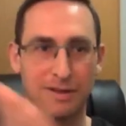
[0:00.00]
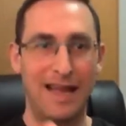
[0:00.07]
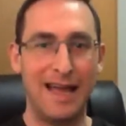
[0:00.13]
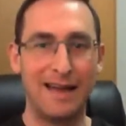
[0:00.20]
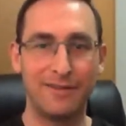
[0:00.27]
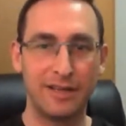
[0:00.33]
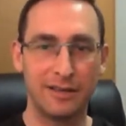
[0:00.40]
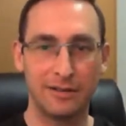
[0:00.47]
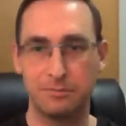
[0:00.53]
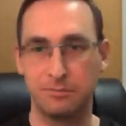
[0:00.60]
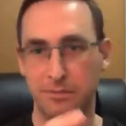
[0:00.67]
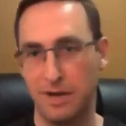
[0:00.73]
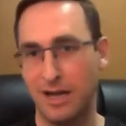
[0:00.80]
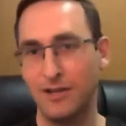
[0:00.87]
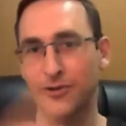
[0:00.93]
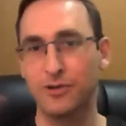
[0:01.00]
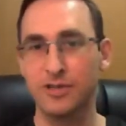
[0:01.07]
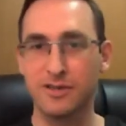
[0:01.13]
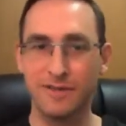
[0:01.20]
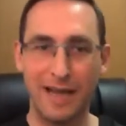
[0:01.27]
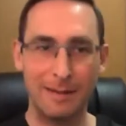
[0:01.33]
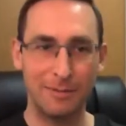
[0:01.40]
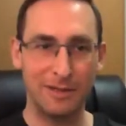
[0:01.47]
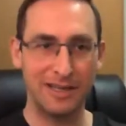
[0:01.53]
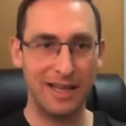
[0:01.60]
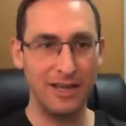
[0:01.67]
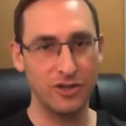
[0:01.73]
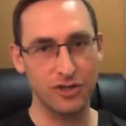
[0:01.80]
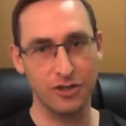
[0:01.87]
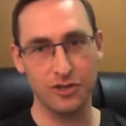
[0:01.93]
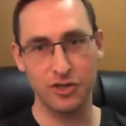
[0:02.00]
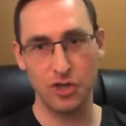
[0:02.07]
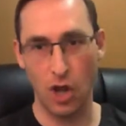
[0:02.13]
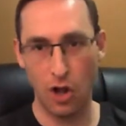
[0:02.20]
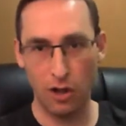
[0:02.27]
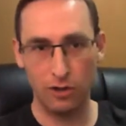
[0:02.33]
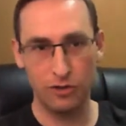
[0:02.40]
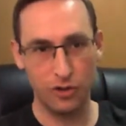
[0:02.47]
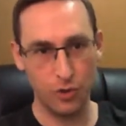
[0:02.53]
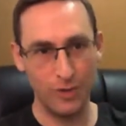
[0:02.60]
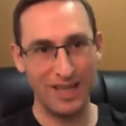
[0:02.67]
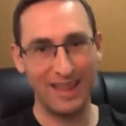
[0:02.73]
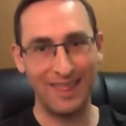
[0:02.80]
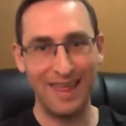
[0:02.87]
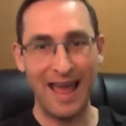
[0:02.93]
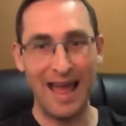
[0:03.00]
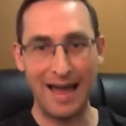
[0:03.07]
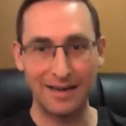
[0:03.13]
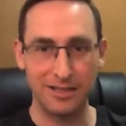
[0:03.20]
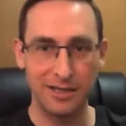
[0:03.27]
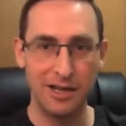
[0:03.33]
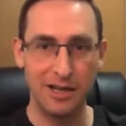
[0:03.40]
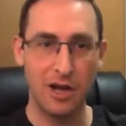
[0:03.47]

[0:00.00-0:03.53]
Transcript: having hundreds of applications all doing that